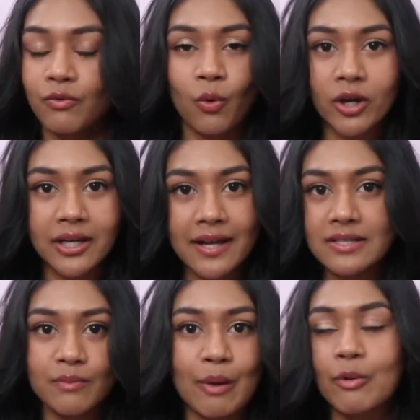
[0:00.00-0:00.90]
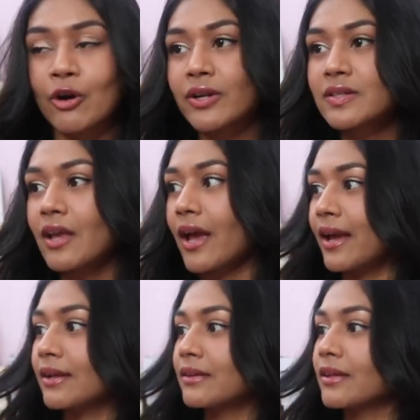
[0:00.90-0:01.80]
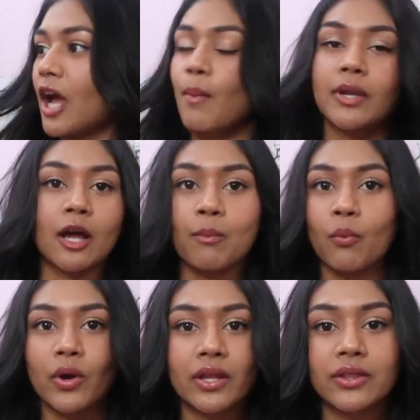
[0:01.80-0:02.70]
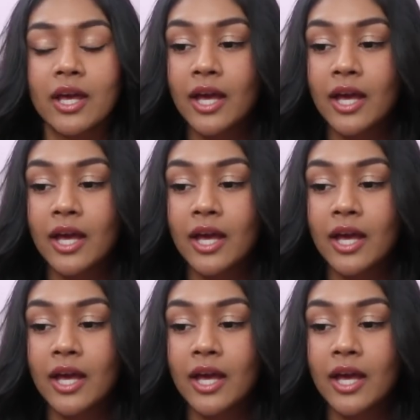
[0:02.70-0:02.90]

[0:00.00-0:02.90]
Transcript: of organizing my books and coming up with